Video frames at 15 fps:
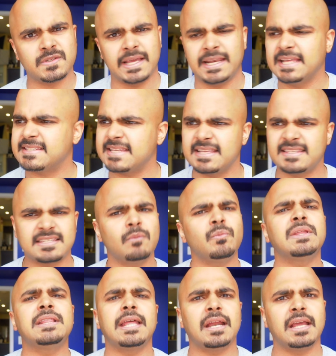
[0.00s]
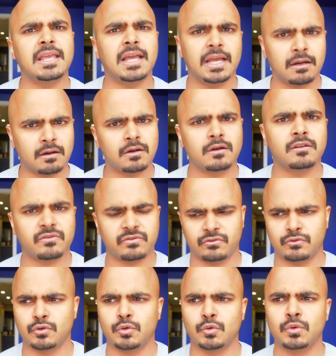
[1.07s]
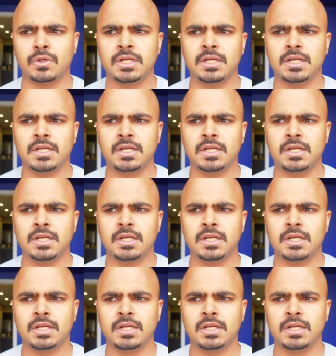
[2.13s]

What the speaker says: and it's something that I heard through